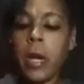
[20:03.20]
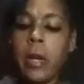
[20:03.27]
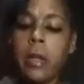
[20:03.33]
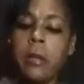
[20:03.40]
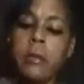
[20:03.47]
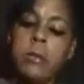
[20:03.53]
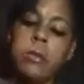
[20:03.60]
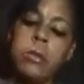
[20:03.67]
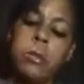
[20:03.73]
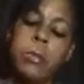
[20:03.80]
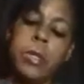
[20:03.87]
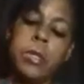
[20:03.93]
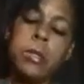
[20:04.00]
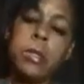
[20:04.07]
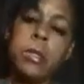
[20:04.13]
All right, so
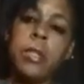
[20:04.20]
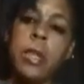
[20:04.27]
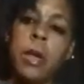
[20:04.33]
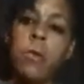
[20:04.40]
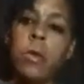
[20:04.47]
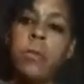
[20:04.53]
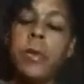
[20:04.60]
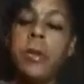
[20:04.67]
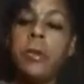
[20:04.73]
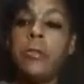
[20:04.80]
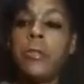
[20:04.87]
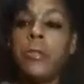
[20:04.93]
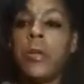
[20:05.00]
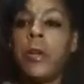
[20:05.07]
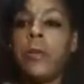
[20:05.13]
basically that would be your
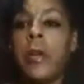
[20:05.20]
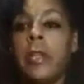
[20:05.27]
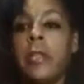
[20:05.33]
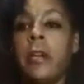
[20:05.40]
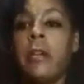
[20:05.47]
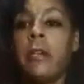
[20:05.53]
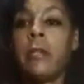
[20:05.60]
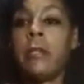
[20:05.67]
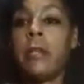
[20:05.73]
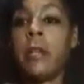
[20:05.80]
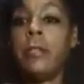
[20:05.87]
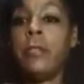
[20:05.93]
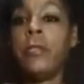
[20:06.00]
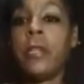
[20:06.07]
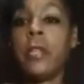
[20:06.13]
join right there.
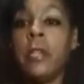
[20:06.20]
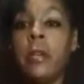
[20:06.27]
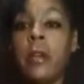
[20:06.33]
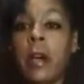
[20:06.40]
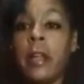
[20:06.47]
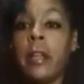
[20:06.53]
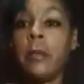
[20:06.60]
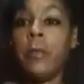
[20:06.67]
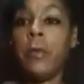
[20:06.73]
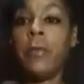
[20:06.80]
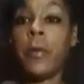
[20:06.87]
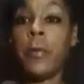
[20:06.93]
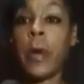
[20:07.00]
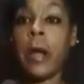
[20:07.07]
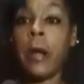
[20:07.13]
And you see I can
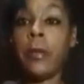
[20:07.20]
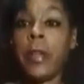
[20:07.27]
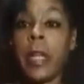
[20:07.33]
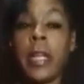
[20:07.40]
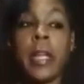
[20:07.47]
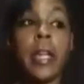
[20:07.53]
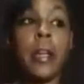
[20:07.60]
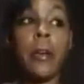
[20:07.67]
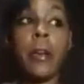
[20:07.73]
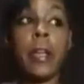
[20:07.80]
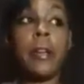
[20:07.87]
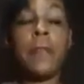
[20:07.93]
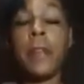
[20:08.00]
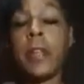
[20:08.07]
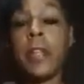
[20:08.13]
move it around. I can carry
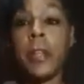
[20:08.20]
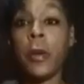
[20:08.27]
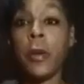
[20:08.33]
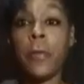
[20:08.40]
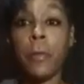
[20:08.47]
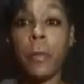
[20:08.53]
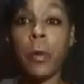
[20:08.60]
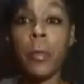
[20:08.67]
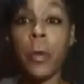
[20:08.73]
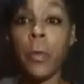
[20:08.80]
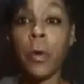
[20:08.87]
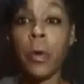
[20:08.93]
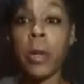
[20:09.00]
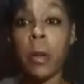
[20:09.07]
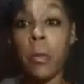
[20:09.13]
it. If I need to go from room to
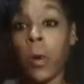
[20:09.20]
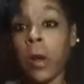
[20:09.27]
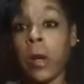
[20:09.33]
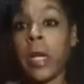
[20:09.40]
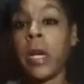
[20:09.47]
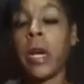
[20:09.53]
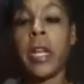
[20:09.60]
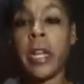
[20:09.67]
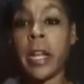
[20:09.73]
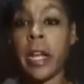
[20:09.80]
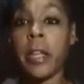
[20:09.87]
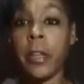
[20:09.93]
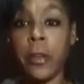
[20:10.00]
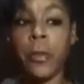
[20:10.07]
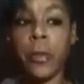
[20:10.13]
room and I'm working on it,
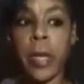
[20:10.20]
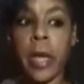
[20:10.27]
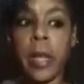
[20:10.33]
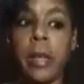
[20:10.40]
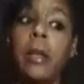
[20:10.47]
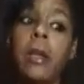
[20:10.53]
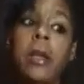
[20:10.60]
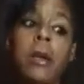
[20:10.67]
I can do that.